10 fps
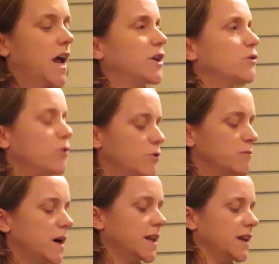And
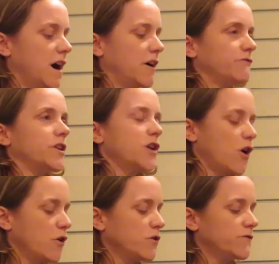all my love and
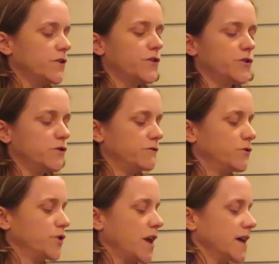
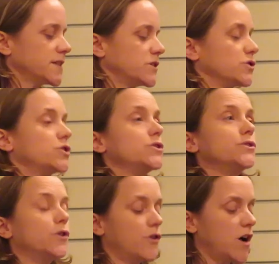over-thoughtfulness that to
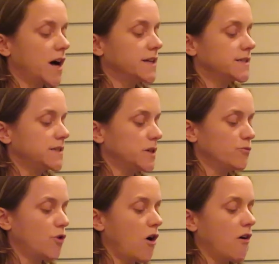your eyes
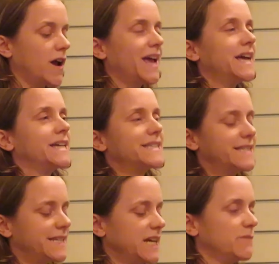seem wrong,
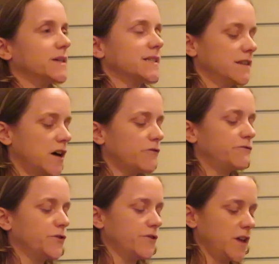esteem as love
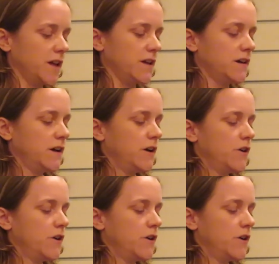for thee.